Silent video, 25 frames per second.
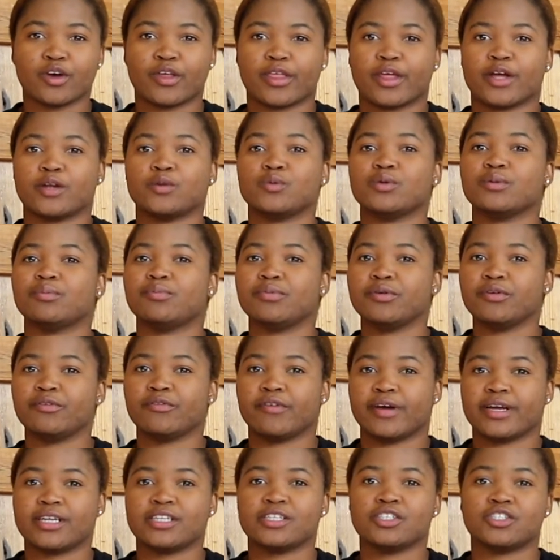that we
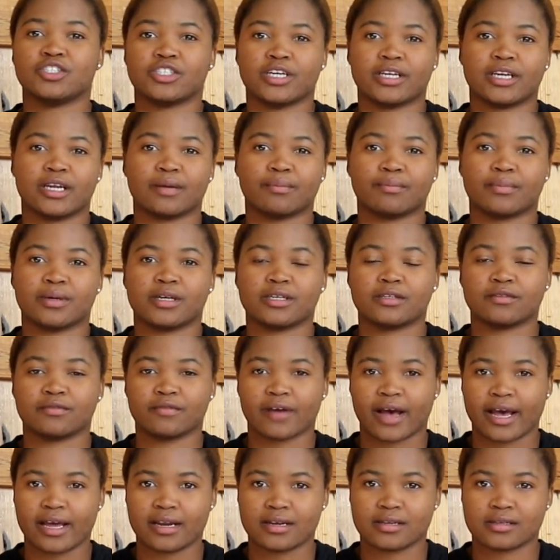prevent gender-based
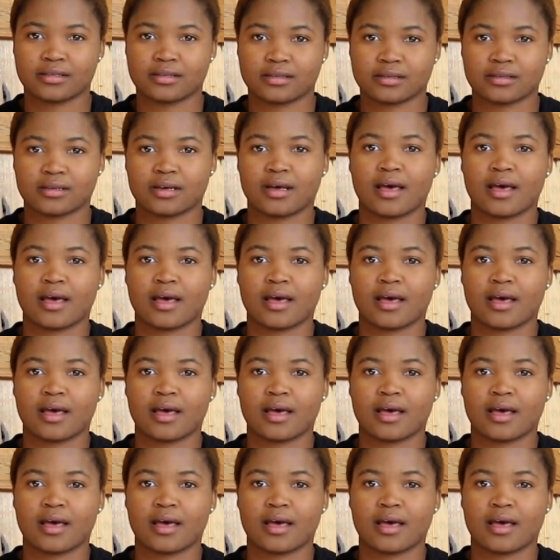violence.